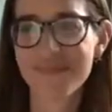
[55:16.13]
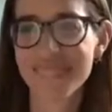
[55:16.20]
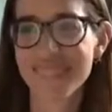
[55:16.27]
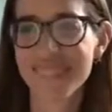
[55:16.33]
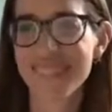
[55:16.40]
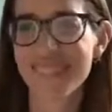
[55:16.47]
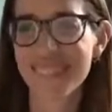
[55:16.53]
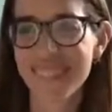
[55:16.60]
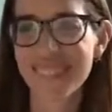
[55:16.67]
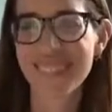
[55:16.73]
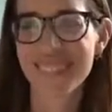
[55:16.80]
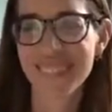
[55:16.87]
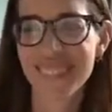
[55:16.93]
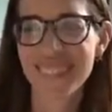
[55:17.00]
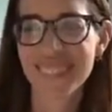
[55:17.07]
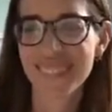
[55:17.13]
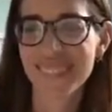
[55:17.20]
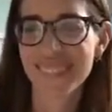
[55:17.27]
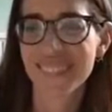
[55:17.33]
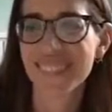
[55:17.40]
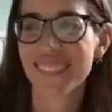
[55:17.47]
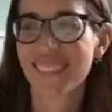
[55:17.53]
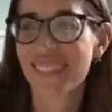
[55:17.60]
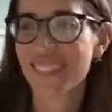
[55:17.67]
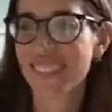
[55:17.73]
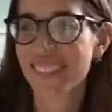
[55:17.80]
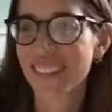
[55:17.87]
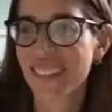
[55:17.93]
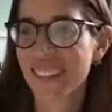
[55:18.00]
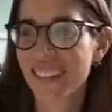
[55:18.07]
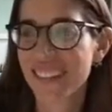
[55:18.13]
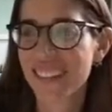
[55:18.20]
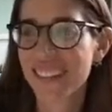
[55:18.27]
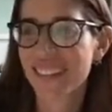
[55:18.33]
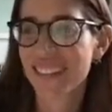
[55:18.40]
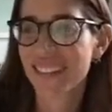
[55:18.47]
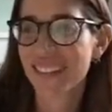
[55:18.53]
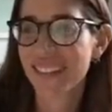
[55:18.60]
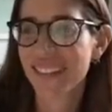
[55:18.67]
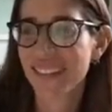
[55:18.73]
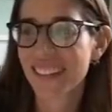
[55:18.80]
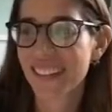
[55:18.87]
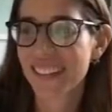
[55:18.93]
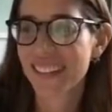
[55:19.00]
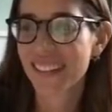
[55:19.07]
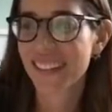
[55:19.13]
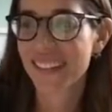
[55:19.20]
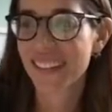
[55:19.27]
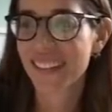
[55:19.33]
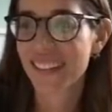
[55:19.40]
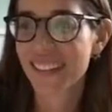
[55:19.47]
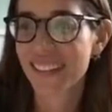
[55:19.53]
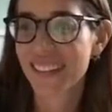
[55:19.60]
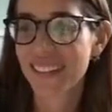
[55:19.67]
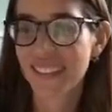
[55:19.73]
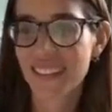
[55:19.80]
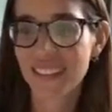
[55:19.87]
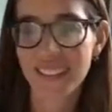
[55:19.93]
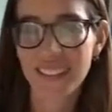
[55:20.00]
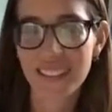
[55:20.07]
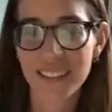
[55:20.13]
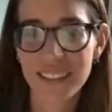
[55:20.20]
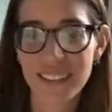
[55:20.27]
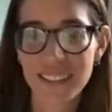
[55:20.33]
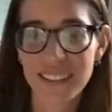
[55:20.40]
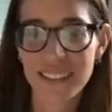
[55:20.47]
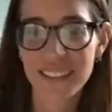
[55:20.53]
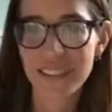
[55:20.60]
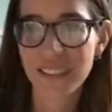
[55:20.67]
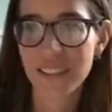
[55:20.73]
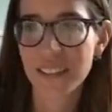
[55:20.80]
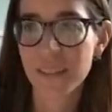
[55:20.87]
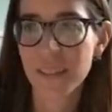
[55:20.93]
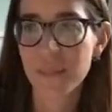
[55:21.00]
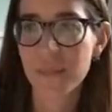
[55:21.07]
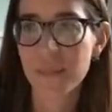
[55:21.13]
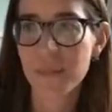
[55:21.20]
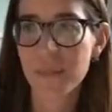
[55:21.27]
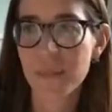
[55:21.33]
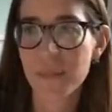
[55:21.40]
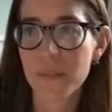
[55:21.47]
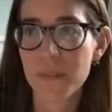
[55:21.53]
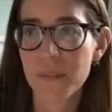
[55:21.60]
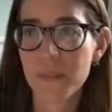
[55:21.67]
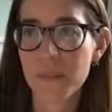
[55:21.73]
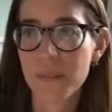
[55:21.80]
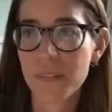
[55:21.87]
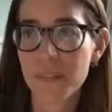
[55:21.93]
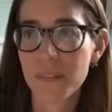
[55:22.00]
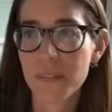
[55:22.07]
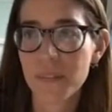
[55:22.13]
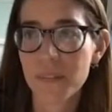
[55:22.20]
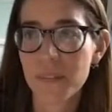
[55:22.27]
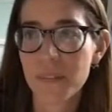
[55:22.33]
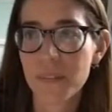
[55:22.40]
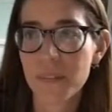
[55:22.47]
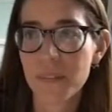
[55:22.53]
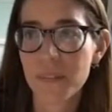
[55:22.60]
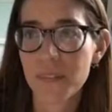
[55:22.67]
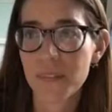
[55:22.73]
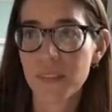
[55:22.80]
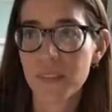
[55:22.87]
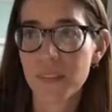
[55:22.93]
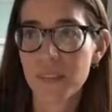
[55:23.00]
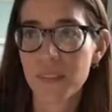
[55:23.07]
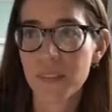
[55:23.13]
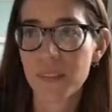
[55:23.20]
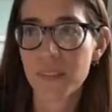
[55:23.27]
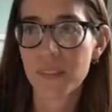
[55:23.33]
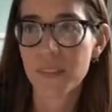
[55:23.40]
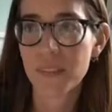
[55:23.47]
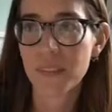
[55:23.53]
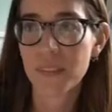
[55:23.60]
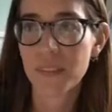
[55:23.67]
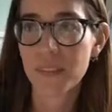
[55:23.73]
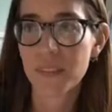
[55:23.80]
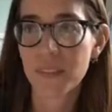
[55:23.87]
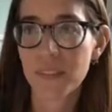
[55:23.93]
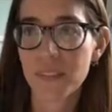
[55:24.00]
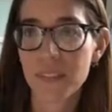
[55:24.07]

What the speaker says: [no speech]